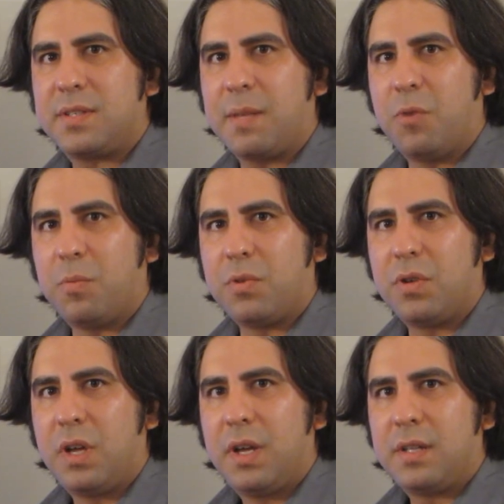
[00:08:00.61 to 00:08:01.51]
stay
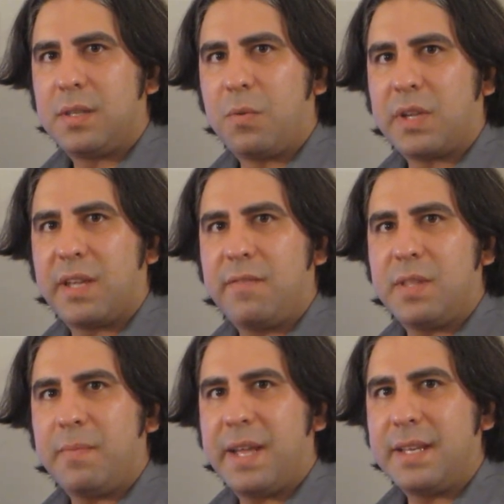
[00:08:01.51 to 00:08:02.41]
mobile, they weren't giving
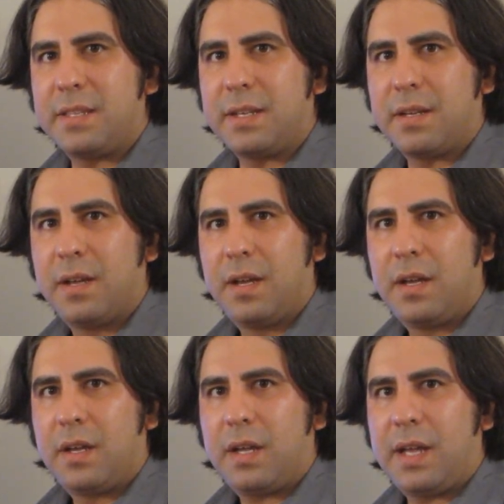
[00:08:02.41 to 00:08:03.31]
them anything.
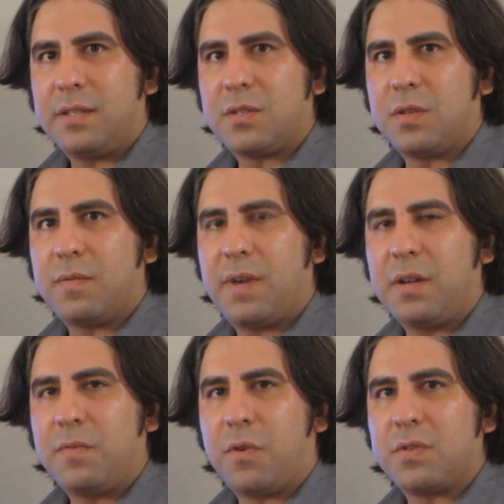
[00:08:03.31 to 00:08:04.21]
And so the
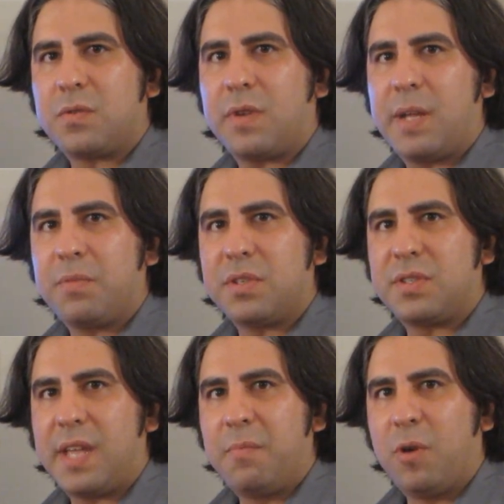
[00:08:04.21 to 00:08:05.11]
Vanu forces were able to
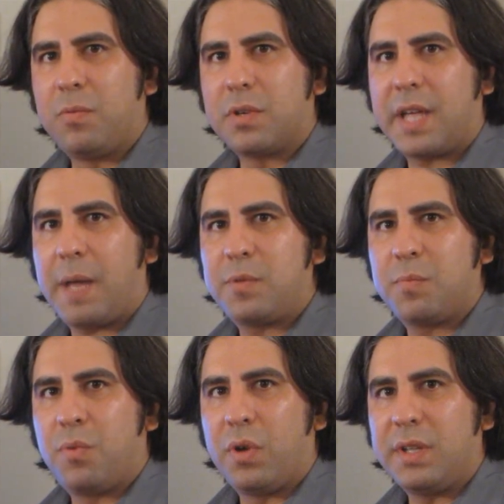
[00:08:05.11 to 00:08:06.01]
stay mobile,
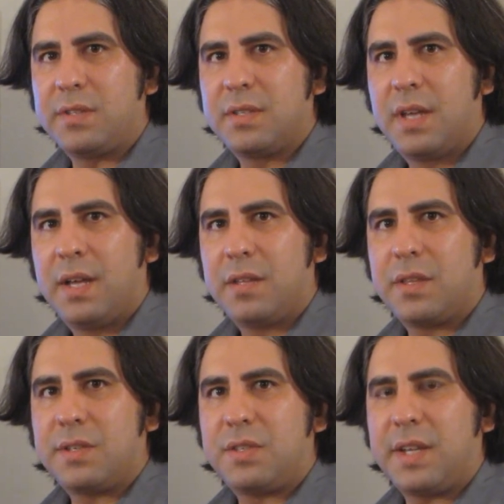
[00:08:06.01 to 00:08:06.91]
capture points,
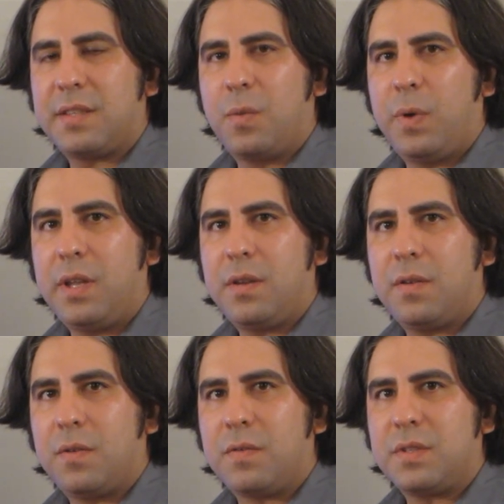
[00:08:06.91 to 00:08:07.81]
thus take the win
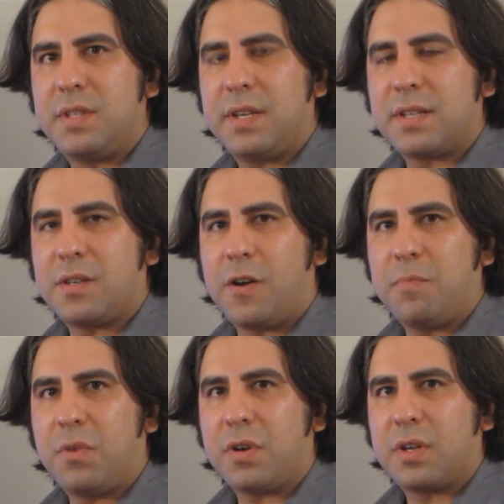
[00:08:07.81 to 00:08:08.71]
over
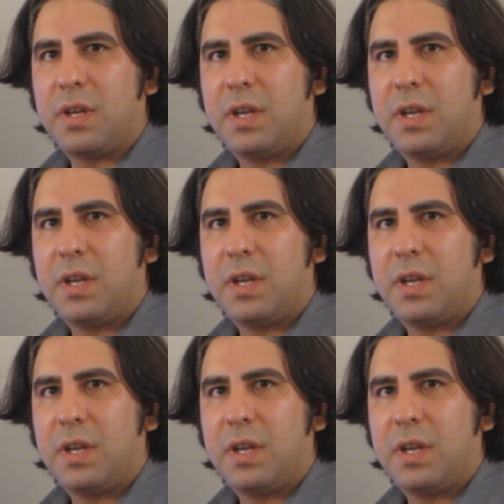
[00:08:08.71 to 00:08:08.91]
TXR+MERC.